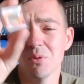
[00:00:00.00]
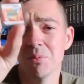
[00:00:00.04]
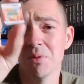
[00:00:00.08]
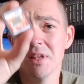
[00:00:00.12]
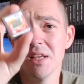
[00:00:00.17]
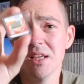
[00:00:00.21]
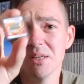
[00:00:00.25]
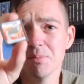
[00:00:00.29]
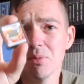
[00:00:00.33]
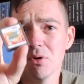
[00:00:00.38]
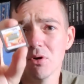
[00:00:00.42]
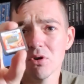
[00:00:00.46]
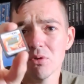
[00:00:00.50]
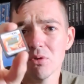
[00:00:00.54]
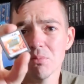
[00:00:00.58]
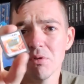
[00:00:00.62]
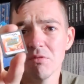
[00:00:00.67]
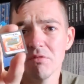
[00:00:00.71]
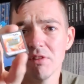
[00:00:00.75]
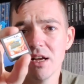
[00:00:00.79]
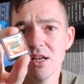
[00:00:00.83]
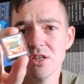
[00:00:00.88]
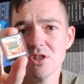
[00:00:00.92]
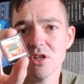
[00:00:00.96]
of these
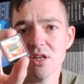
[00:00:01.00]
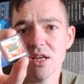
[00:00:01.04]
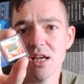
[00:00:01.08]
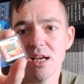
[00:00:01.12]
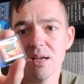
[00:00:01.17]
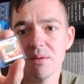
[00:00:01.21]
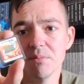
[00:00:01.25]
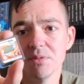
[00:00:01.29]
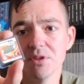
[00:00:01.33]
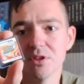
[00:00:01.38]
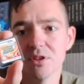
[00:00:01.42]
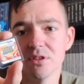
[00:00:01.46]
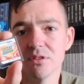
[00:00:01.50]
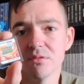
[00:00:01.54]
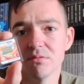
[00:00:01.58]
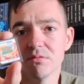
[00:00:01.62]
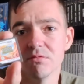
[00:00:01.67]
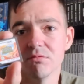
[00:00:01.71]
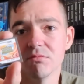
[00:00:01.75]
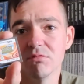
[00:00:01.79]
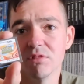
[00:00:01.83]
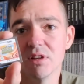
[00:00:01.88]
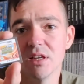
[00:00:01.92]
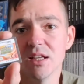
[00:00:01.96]
Pokemon Ranger games are
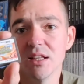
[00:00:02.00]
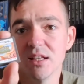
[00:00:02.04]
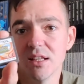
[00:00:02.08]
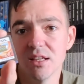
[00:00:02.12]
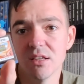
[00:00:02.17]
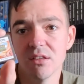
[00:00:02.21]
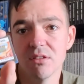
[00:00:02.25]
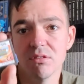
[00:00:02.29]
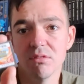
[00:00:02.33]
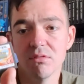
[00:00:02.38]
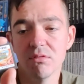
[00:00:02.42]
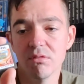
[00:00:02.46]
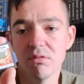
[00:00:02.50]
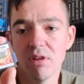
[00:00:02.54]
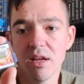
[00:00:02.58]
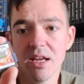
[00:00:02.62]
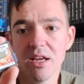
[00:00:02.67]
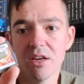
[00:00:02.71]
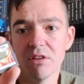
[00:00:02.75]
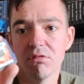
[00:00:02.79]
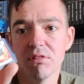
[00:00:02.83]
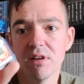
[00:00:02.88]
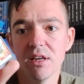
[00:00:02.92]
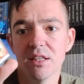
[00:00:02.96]
really
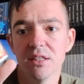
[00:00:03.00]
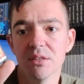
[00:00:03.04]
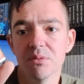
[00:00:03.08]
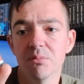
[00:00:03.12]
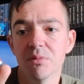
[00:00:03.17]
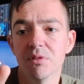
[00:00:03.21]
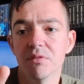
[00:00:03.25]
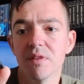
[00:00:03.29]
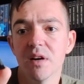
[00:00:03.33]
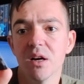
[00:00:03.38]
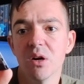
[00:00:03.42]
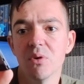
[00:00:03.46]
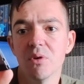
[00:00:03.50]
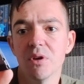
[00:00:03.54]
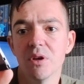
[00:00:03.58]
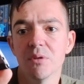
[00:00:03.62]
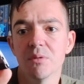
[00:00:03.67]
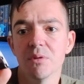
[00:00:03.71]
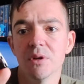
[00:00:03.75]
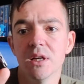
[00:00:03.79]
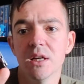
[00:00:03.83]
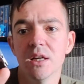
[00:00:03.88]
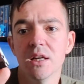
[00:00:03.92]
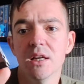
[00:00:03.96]
increasing with
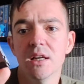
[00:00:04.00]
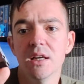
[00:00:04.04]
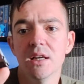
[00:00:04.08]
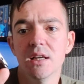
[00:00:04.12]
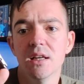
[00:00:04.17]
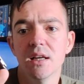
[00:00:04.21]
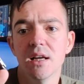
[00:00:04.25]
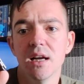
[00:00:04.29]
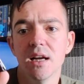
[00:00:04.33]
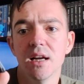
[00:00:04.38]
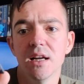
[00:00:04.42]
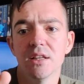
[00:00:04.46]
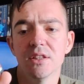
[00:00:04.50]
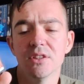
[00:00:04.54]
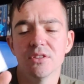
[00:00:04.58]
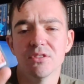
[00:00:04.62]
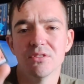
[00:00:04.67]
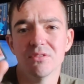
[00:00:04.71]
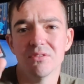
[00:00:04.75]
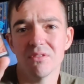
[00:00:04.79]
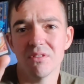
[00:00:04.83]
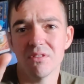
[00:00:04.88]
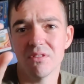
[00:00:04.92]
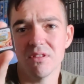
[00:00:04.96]
value,
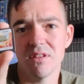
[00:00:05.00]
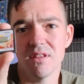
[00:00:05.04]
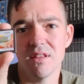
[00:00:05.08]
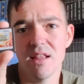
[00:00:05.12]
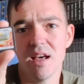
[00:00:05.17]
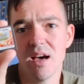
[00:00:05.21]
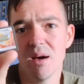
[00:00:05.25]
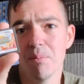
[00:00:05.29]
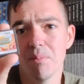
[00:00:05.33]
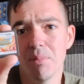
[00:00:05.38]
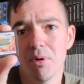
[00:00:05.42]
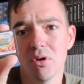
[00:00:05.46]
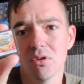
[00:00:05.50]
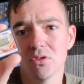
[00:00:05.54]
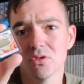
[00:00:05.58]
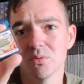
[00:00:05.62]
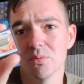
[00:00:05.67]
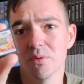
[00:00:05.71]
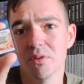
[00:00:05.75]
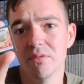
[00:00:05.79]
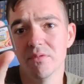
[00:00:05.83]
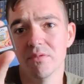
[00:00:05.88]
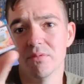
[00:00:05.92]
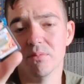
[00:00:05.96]
so that box
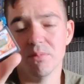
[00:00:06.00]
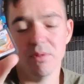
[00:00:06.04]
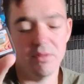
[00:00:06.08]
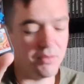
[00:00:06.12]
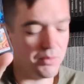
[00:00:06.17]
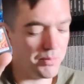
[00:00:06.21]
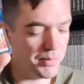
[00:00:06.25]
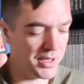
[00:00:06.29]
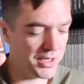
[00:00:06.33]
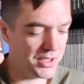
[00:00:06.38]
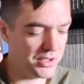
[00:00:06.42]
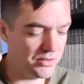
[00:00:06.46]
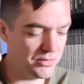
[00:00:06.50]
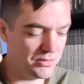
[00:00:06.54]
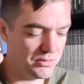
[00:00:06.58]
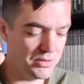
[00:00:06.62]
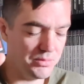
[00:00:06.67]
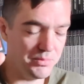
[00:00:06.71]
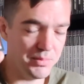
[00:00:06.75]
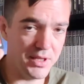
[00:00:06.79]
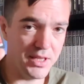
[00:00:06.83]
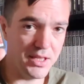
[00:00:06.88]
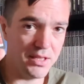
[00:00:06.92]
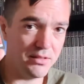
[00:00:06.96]
with a manual
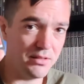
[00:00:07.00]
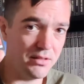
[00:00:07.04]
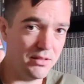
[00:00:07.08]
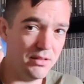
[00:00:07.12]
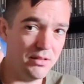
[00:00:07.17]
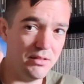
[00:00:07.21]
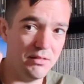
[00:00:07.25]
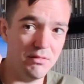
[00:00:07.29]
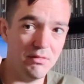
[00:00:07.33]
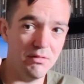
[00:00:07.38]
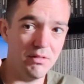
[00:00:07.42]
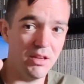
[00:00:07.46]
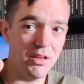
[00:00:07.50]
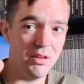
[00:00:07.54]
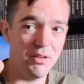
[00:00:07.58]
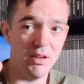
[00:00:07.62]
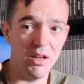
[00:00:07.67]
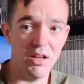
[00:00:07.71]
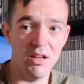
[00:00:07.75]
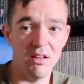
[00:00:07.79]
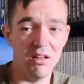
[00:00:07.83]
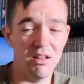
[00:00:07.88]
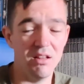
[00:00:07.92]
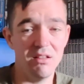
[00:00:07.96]
would be
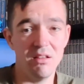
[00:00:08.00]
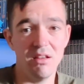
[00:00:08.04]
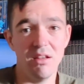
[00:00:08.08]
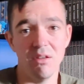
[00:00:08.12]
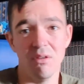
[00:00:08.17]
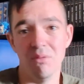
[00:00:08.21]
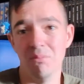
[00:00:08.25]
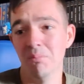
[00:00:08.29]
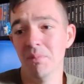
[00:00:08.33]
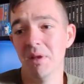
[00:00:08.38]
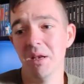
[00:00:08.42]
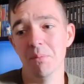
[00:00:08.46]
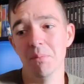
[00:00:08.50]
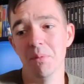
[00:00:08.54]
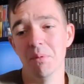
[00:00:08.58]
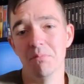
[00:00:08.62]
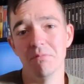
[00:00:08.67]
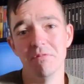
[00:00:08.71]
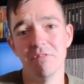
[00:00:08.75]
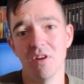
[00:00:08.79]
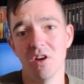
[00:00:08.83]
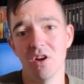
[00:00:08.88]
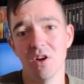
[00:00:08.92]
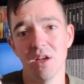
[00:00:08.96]
minimum
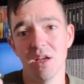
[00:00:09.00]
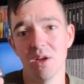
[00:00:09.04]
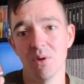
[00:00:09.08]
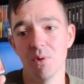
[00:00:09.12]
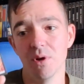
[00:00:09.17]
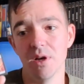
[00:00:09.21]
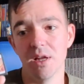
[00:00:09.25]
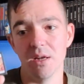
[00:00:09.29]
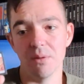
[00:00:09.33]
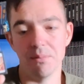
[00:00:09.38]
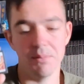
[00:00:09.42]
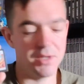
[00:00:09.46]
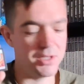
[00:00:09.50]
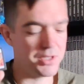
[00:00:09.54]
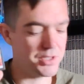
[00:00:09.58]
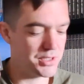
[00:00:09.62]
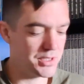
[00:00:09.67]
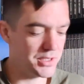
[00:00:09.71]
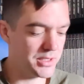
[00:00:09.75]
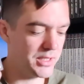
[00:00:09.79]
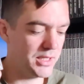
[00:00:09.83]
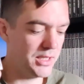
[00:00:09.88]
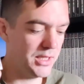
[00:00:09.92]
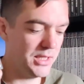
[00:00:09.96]
30 quid, I'd
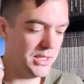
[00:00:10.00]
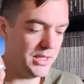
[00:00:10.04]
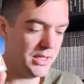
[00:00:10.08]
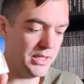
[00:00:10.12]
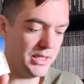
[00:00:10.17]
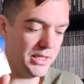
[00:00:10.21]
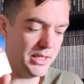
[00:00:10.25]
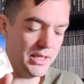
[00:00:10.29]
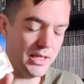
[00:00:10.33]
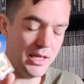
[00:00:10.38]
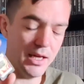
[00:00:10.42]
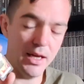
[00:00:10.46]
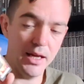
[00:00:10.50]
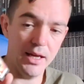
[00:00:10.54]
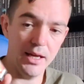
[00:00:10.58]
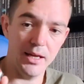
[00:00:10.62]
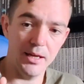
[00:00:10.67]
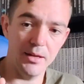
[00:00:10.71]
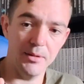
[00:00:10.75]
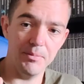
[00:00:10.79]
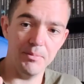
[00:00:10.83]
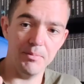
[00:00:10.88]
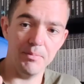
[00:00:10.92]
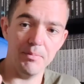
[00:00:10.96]
imagine.
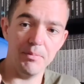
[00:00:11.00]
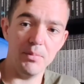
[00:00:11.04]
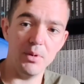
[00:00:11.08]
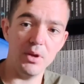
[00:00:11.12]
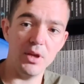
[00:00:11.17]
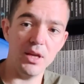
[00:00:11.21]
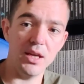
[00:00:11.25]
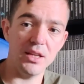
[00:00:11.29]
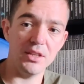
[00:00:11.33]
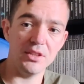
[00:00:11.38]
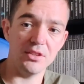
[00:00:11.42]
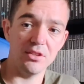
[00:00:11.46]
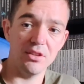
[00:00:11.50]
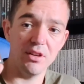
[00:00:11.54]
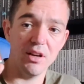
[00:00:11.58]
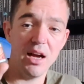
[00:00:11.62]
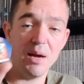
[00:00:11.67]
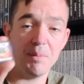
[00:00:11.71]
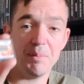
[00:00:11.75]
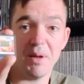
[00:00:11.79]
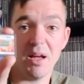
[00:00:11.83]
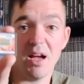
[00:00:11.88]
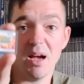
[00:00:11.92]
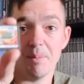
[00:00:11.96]
But yeah, so
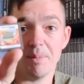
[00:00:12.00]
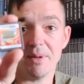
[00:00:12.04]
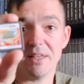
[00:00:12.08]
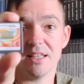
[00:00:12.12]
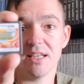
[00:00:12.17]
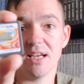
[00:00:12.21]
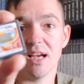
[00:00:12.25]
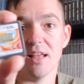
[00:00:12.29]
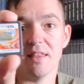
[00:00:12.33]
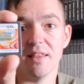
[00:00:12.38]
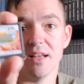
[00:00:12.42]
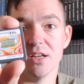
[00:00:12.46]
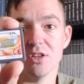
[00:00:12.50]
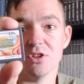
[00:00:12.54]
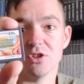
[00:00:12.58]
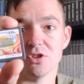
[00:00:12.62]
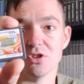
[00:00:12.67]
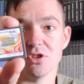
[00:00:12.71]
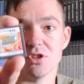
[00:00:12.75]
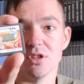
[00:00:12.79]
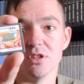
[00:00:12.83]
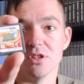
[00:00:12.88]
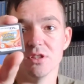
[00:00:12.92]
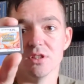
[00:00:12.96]
happy to get that
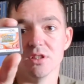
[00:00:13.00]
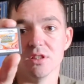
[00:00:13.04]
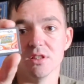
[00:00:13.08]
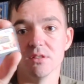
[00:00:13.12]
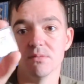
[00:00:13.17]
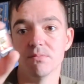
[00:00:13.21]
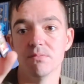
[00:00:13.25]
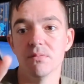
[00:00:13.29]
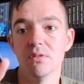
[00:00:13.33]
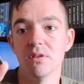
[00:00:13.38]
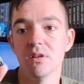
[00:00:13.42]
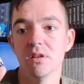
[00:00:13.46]
just as a